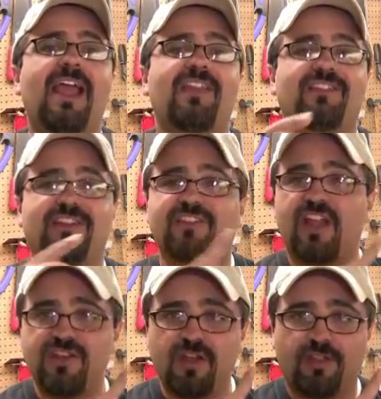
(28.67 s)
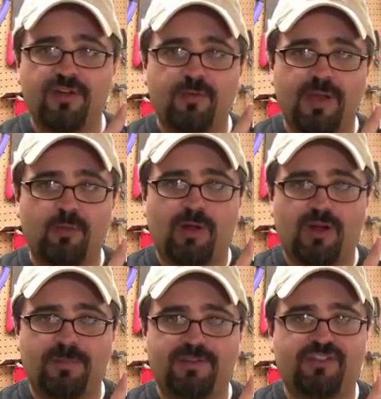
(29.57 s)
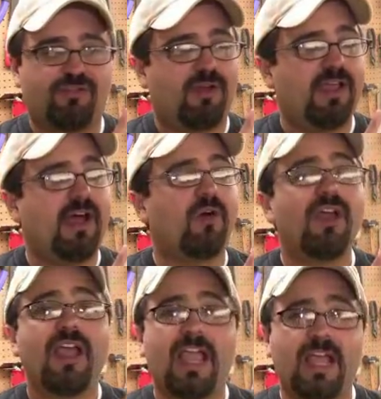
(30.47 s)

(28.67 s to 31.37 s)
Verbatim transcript: and they sent us another great router bit to try out.